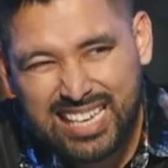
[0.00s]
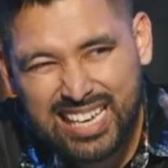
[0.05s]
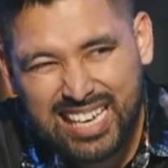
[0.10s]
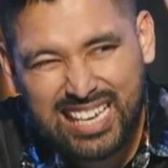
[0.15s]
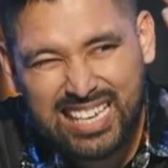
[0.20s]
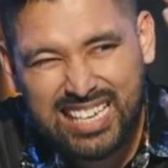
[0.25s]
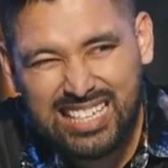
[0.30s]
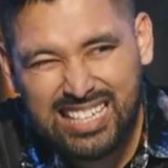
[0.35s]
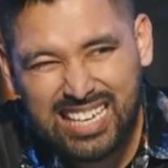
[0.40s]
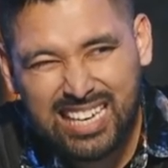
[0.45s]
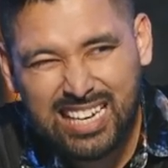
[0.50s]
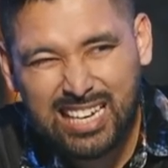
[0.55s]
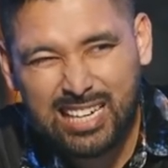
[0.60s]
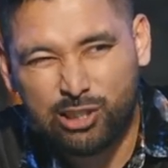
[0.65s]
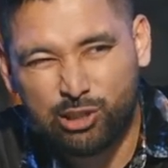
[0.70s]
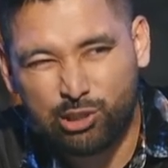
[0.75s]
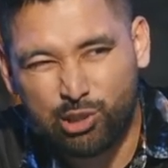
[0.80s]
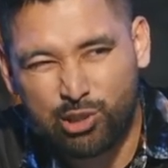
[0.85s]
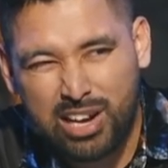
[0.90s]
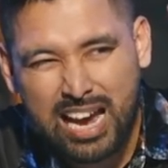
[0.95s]

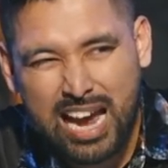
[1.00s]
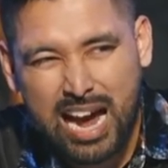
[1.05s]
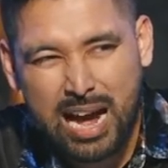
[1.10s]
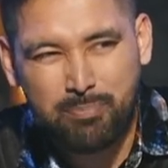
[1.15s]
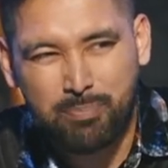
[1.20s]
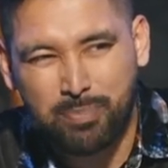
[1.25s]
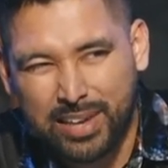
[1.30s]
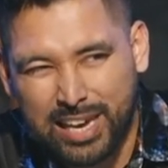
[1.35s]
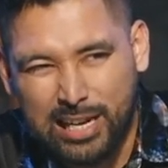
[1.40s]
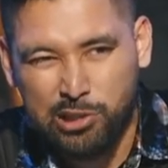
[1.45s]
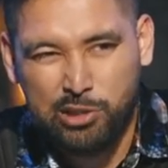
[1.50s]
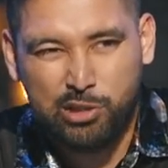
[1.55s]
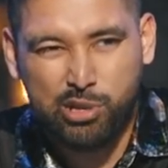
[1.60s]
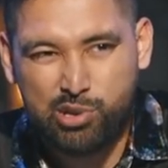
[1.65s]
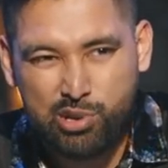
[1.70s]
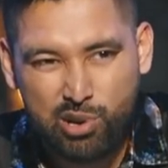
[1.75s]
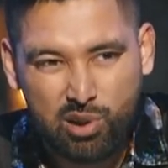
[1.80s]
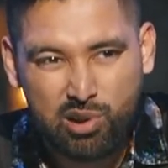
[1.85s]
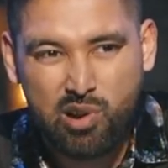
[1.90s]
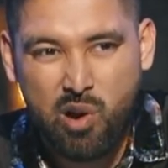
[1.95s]
years to come into
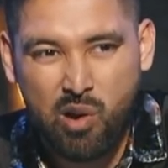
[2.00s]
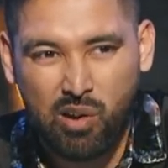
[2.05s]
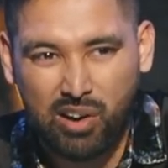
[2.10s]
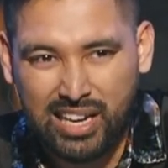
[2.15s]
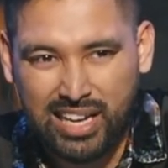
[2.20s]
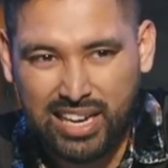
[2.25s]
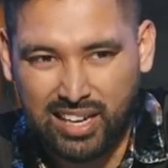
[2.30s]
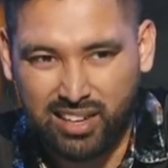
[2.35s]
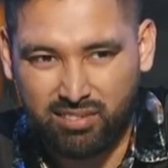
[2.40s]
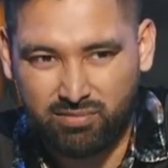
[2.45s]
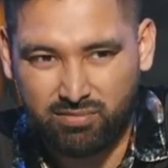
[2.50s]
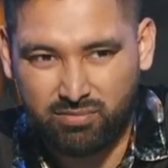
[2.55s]
your calling